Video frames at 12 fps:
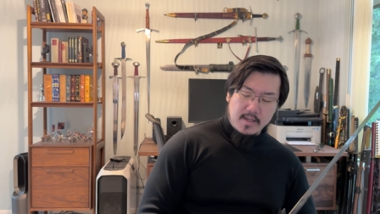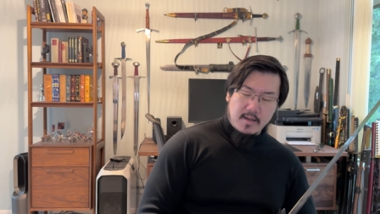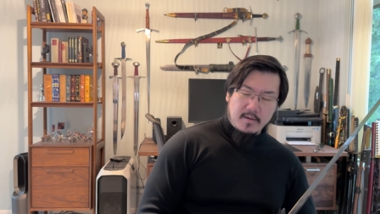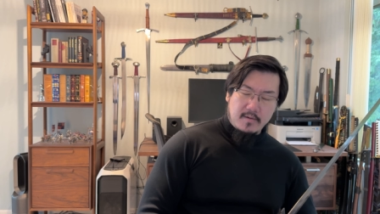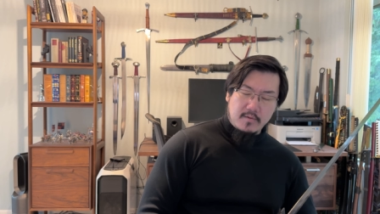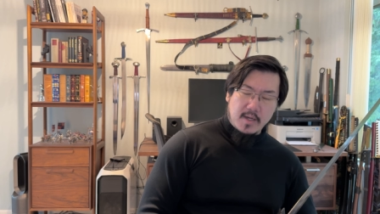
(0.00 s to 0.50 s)
in
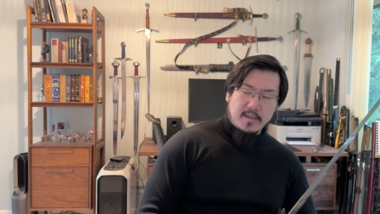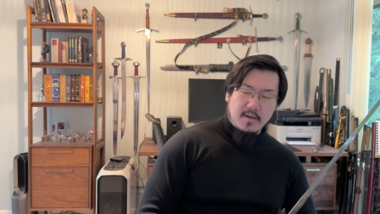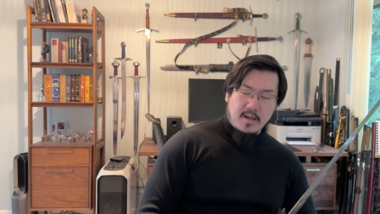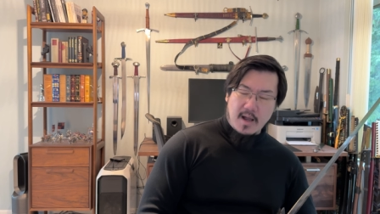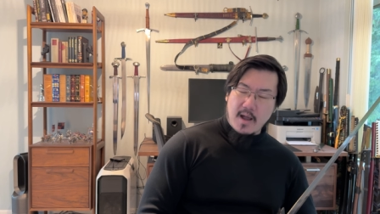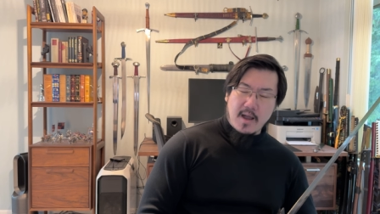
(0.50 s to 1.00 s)
a rather
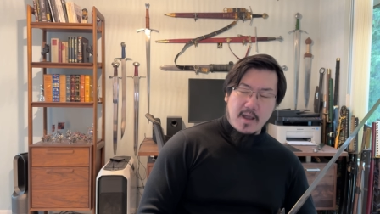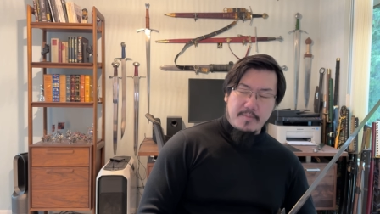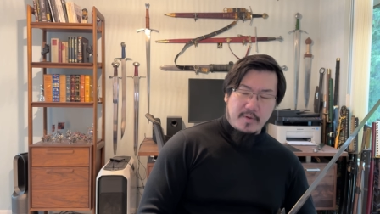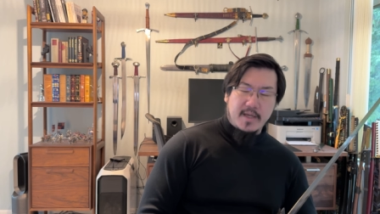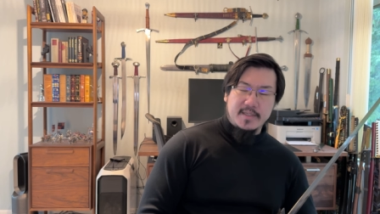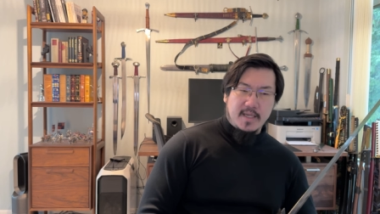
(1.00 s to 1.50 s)
high
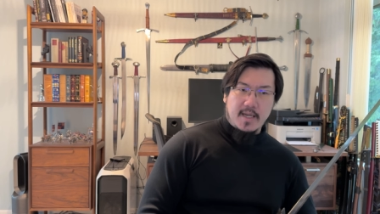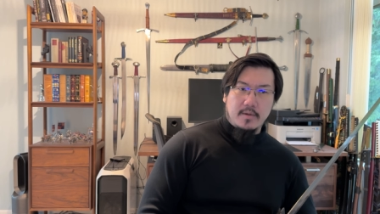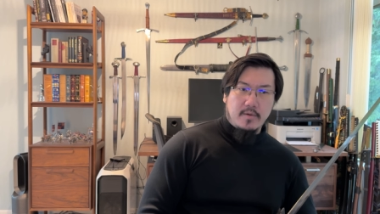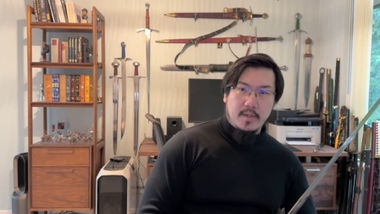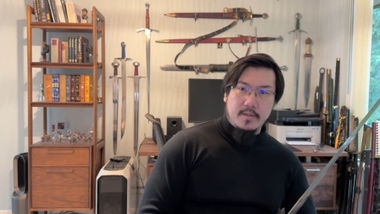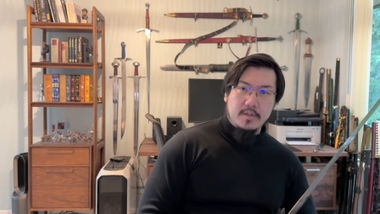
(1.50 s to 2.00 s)
price
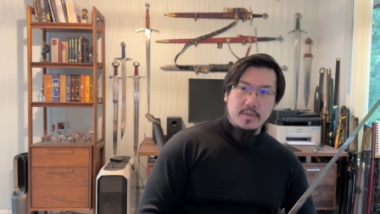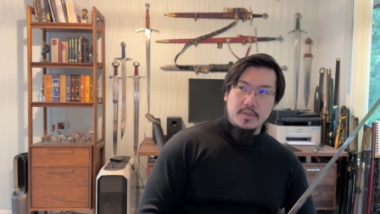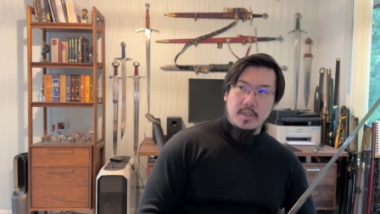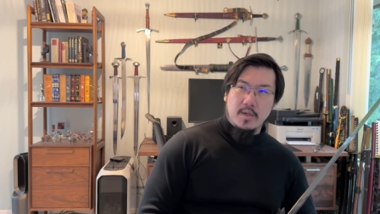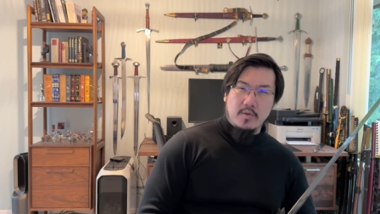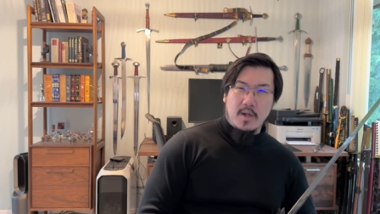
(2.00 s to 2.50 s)
category,
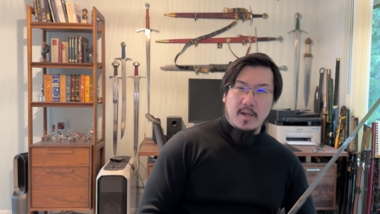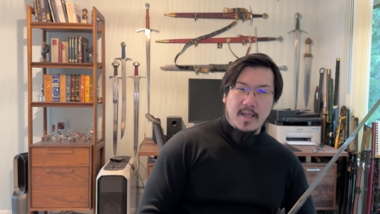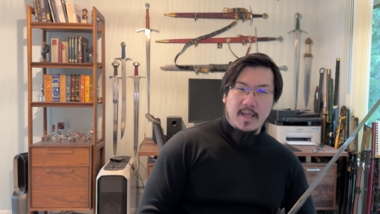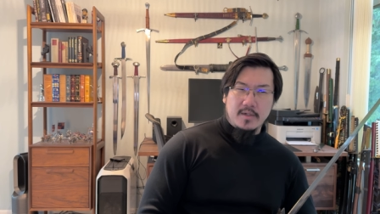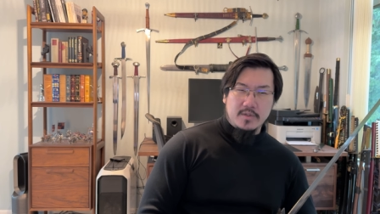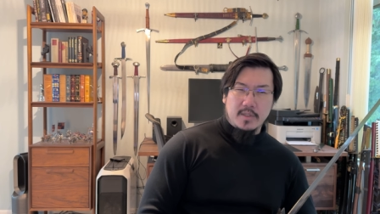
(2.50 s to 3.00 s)
usually around
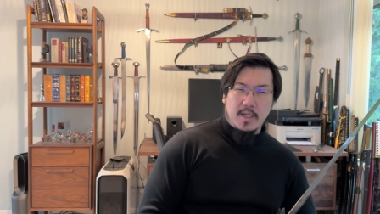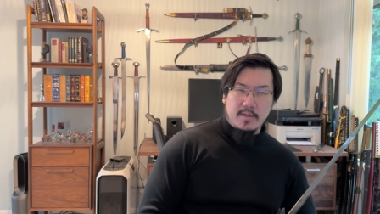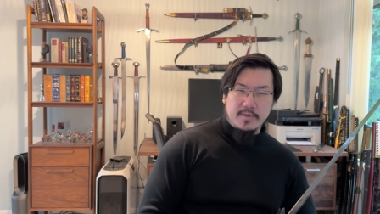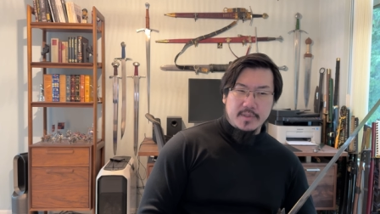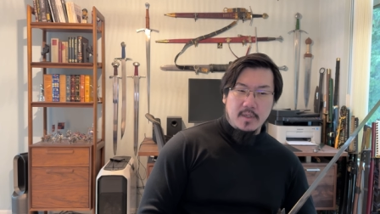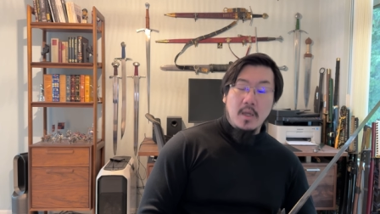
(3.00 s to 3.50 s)

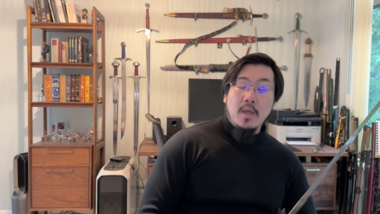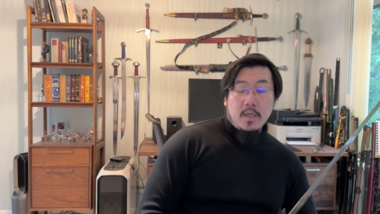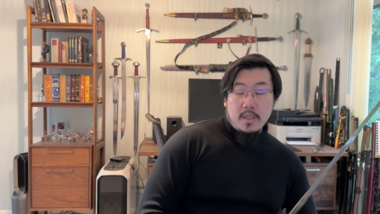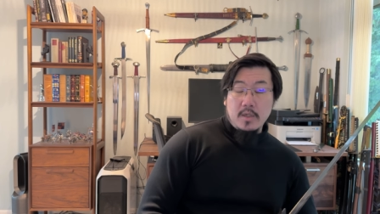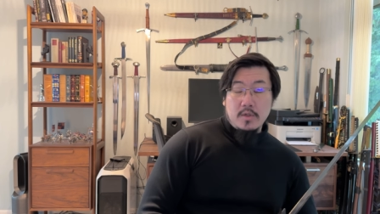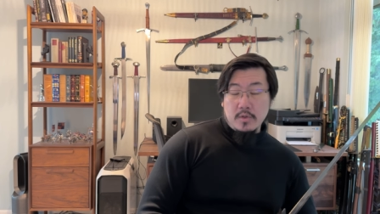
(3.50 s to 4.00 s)
$800,
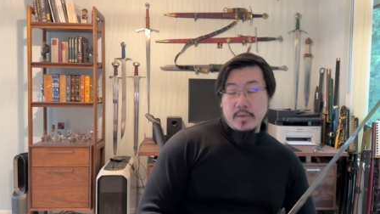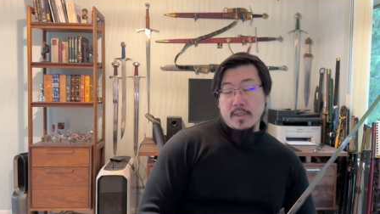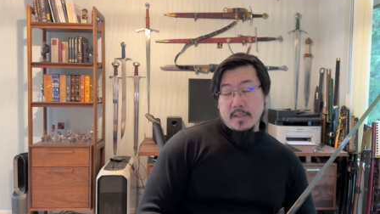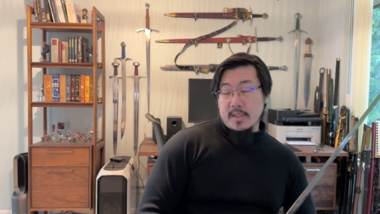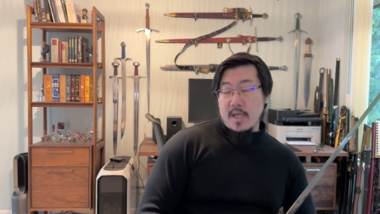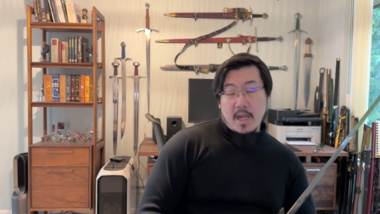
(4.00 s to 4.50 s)
including
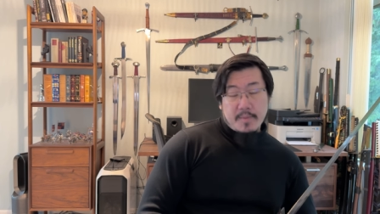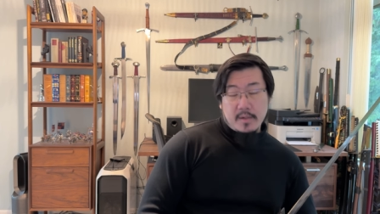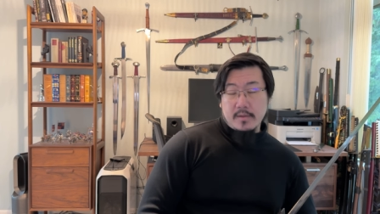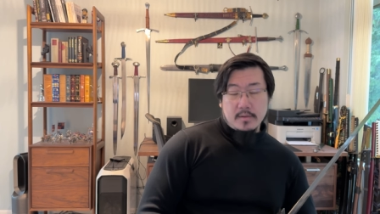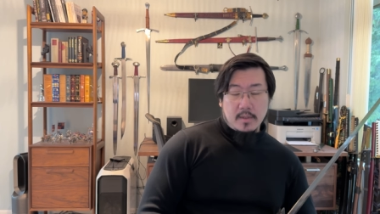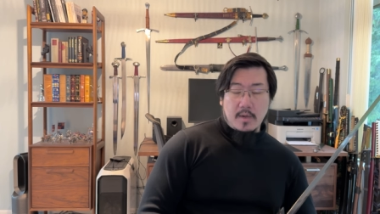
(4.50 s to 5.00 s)

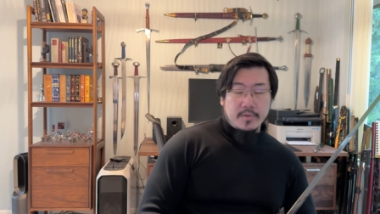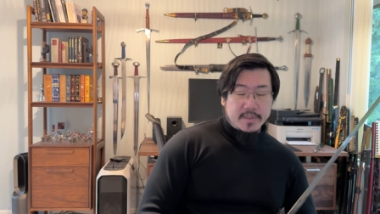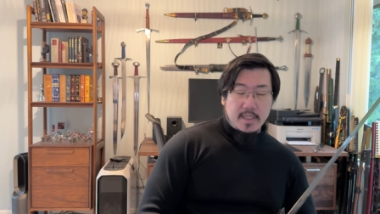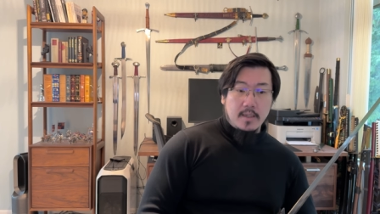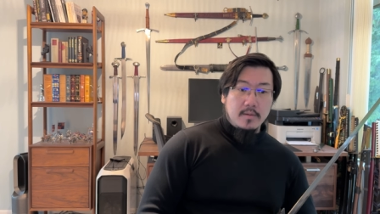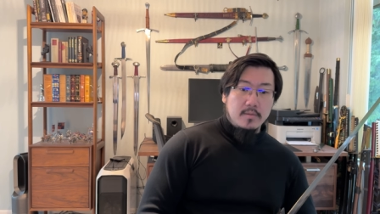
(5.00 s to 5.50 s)
scabbard, I would
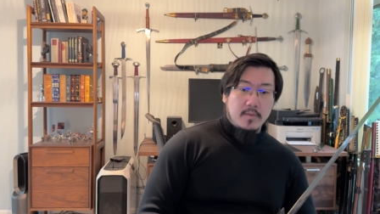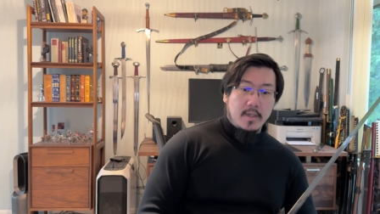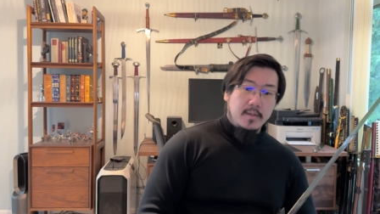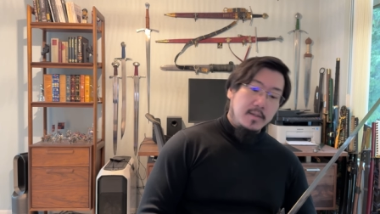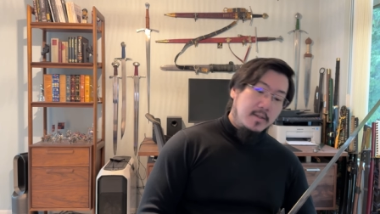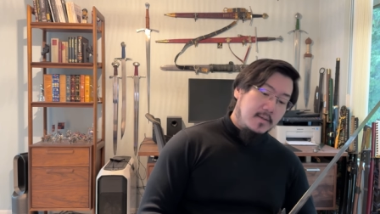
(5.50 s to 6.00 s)
say, right?